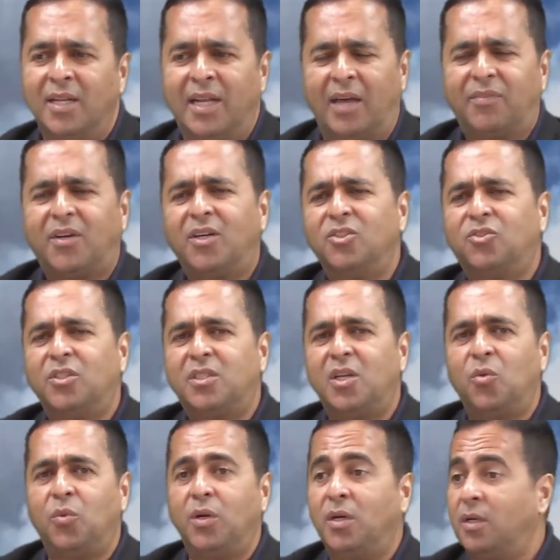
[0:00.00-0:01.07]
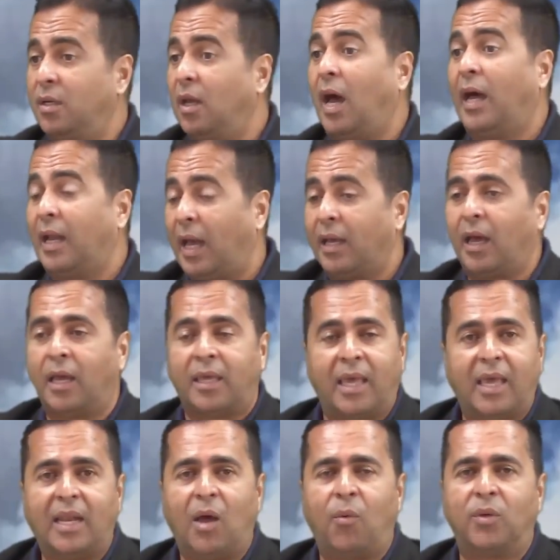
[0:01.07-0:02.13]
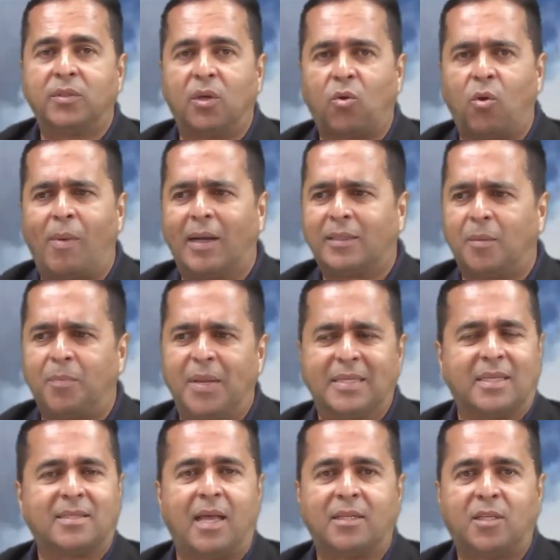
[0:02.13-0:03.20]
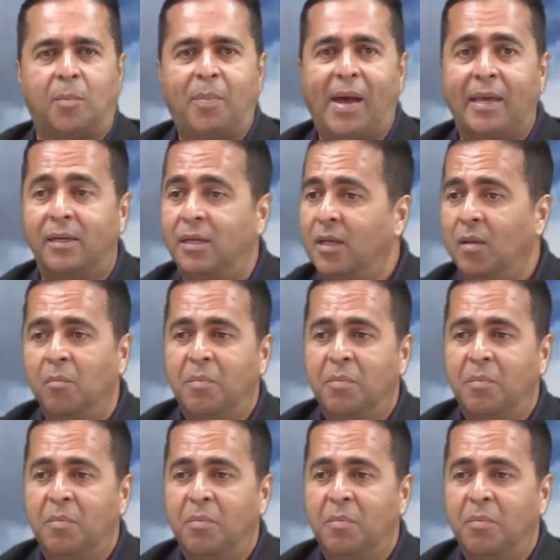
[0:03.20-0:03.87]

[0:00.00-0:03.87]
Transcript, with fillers: They have countries in the world. I, I, again, I want to go back to places like Japan.